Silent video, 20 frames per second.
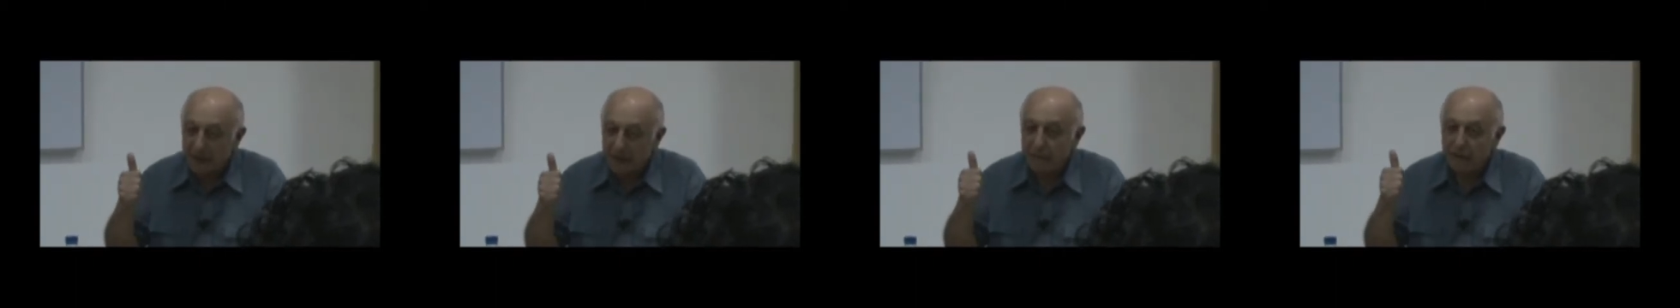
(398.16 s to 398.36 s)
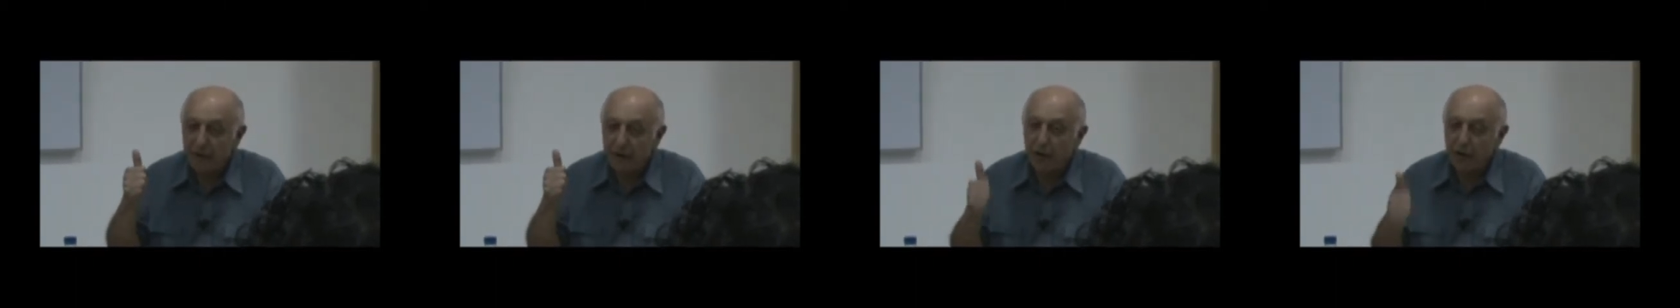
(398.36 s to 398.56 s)

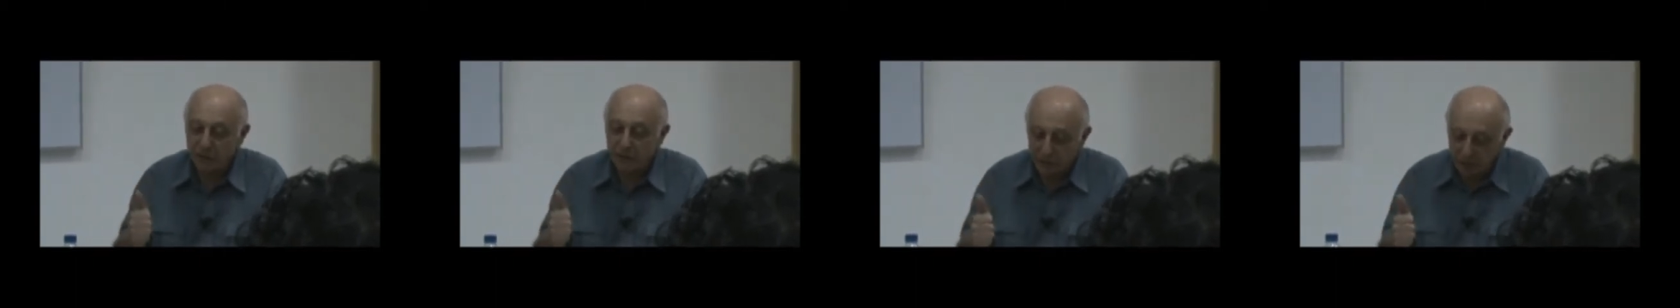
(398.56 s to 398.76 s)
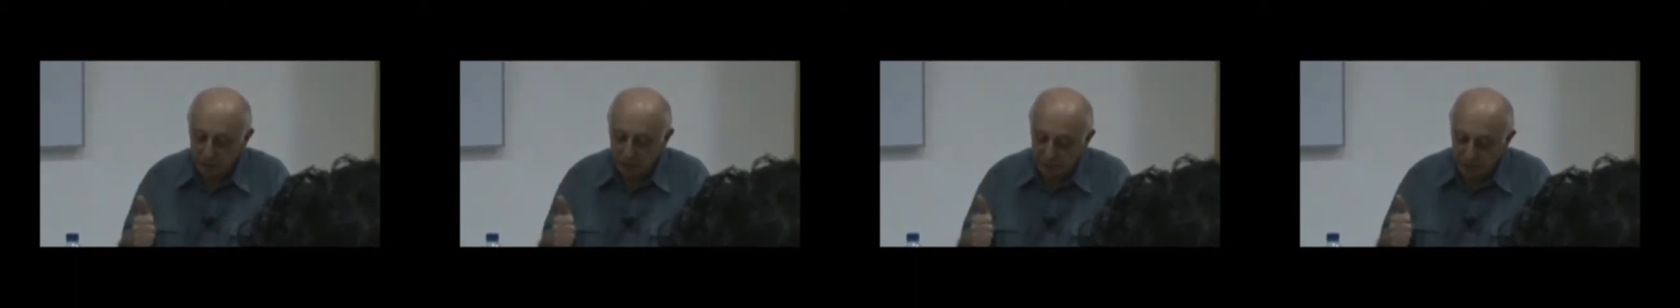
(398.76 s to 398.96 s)
Very
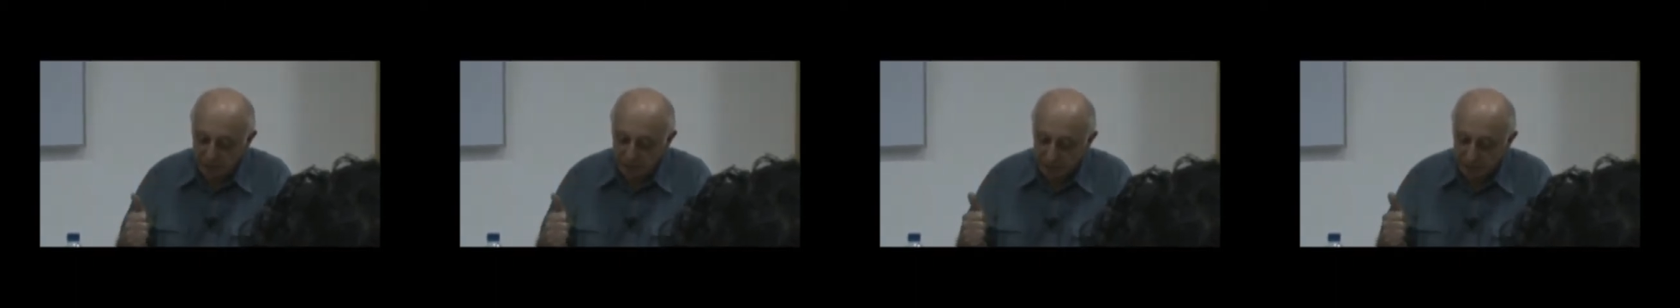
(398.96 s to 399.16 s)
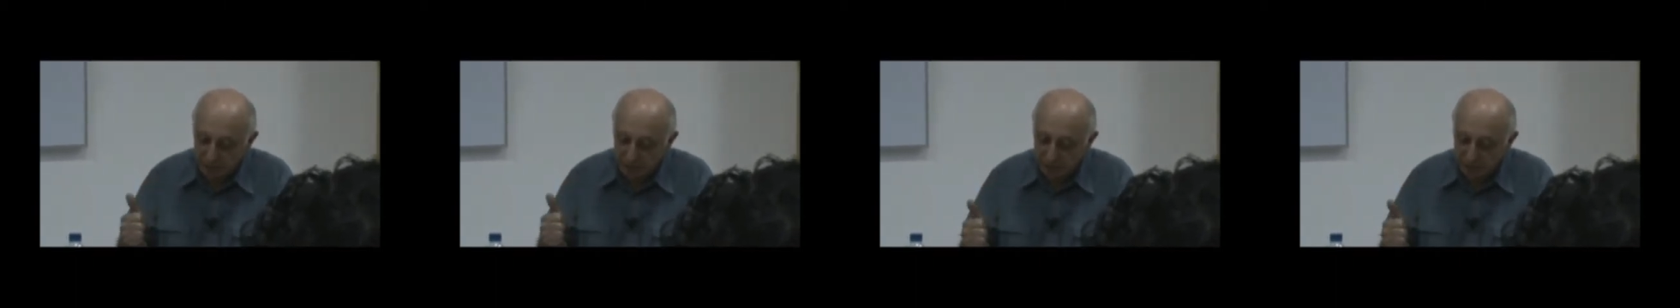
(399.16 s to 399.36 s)
often,
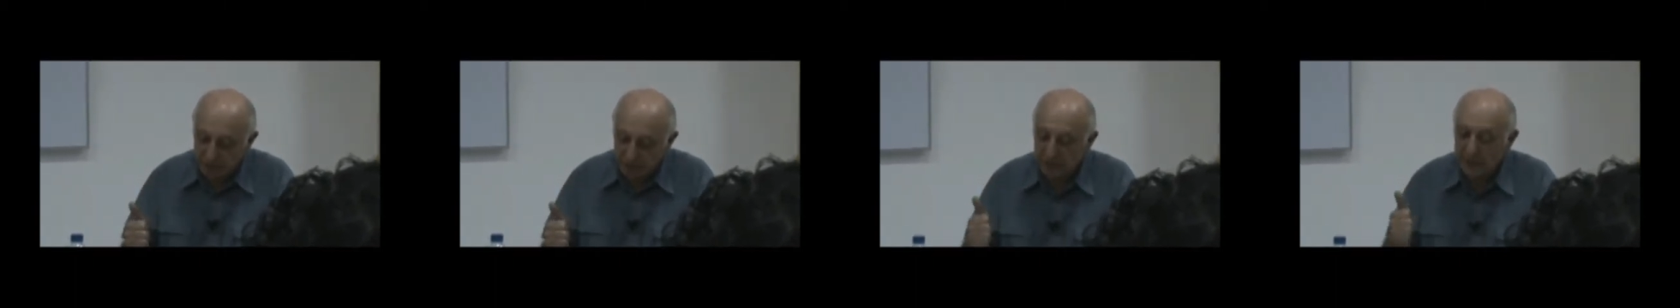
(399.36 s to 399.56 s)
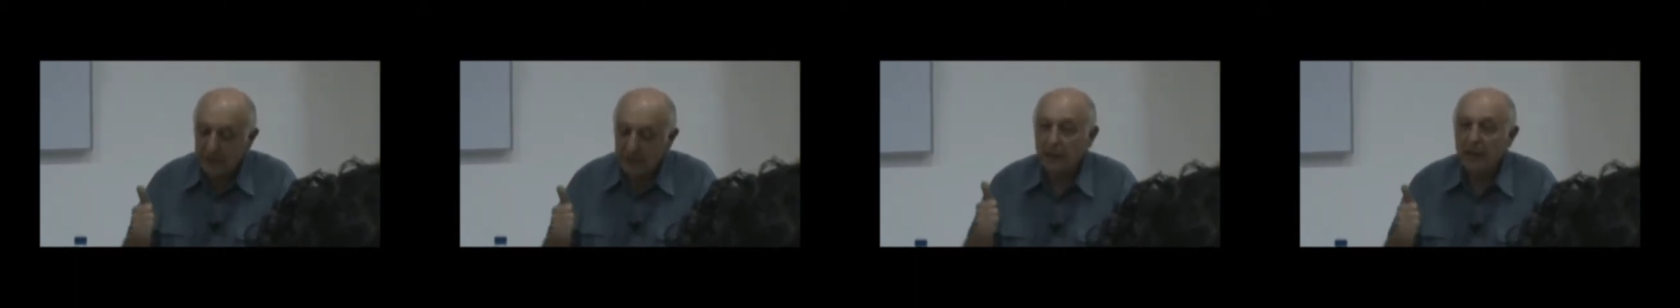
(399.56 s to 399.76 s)

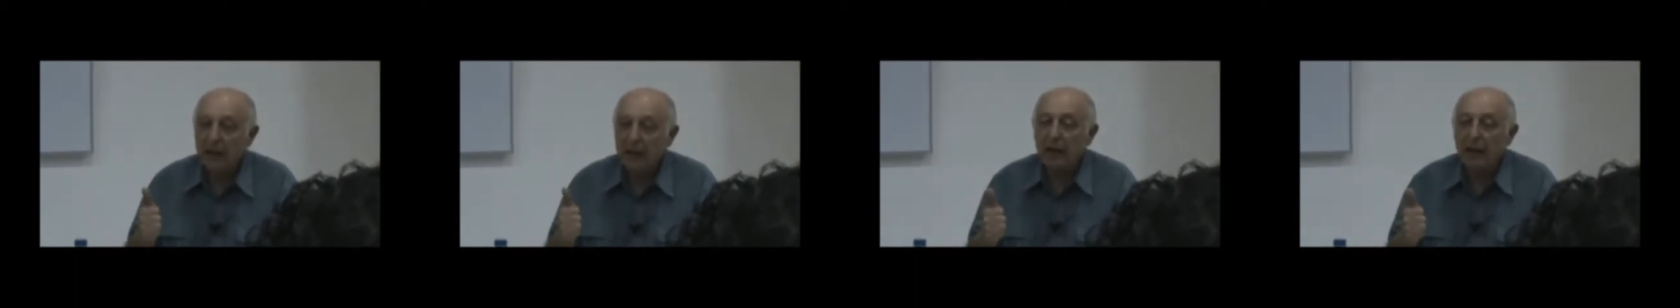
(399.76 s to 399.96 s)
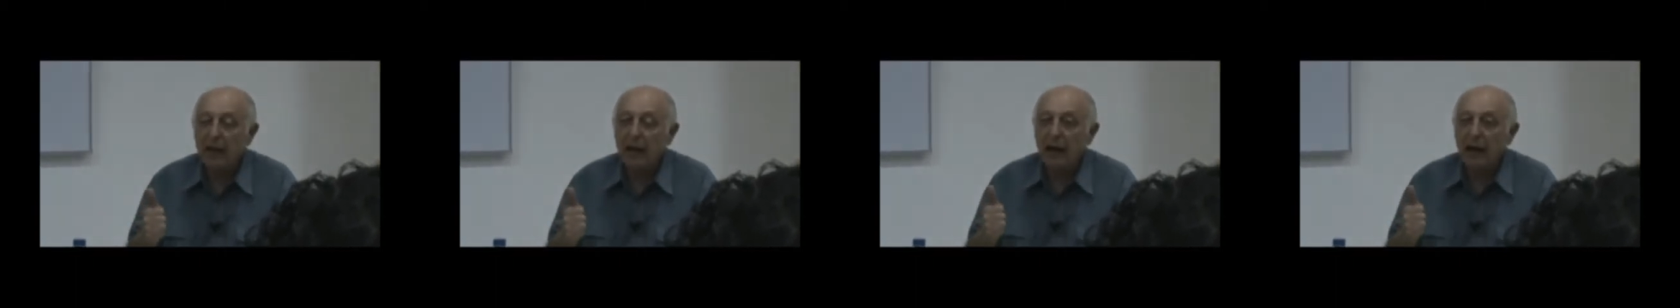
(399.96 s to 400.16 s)

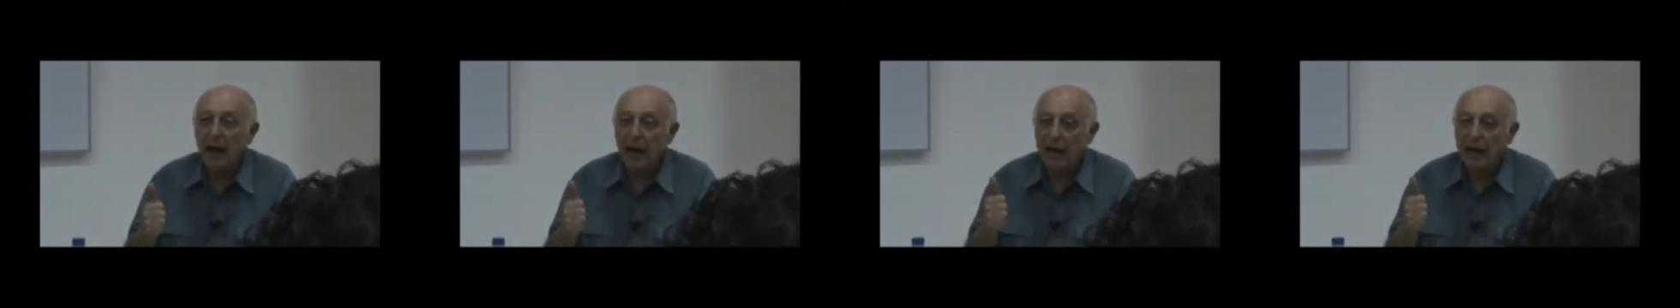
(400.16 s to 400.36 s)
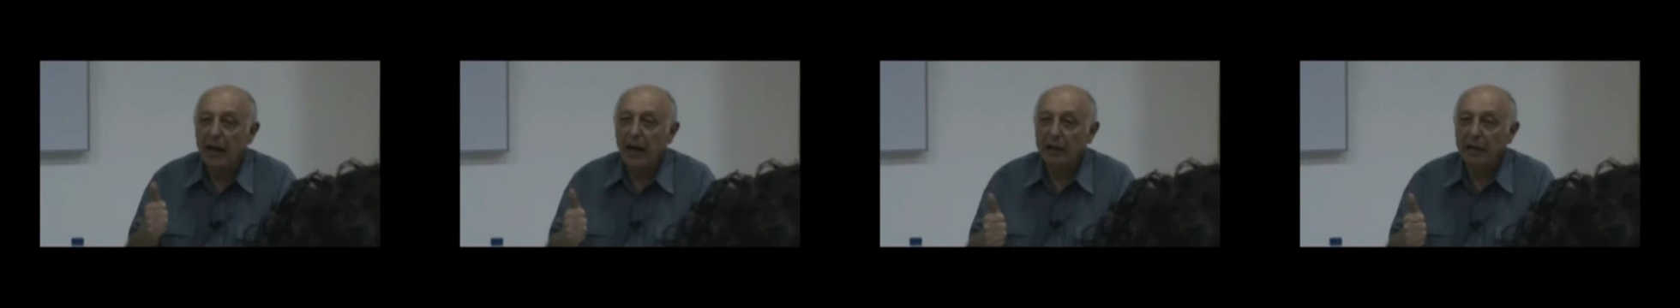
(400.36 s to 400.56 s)
I